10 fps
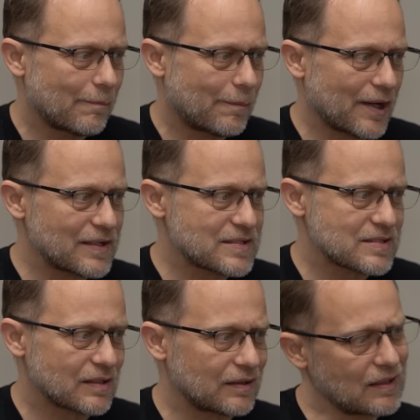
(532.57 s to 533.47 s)

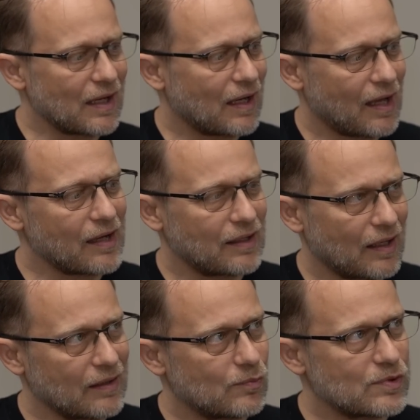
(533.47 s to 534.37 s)
But yeah,
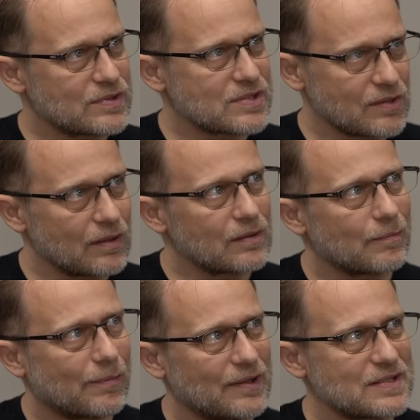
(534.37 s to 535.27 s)
I would
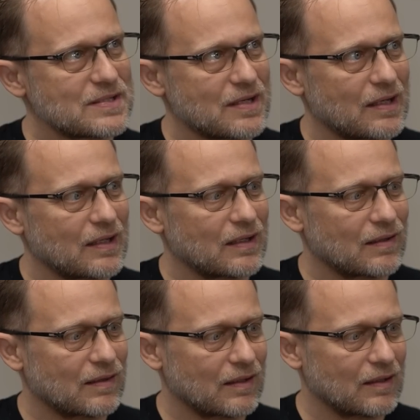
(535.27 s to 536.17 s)
start by
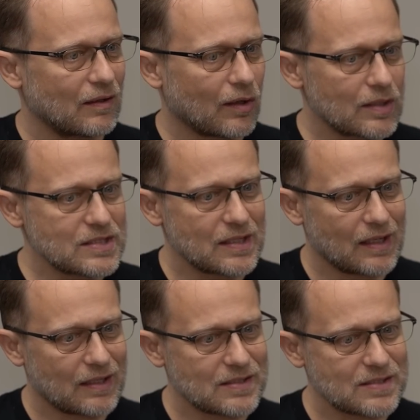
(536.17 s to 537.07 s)
saying that
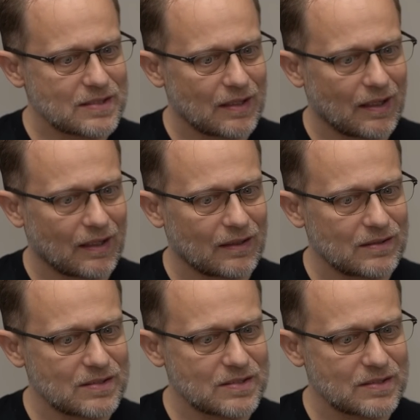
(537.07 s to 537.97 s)
RTS
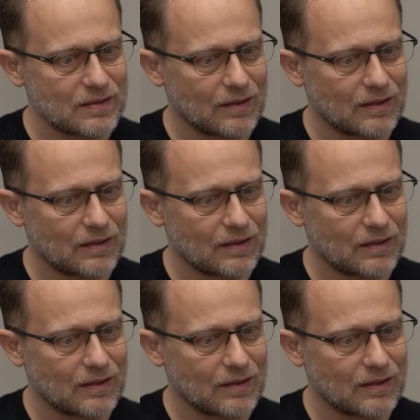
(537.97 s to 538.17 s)
has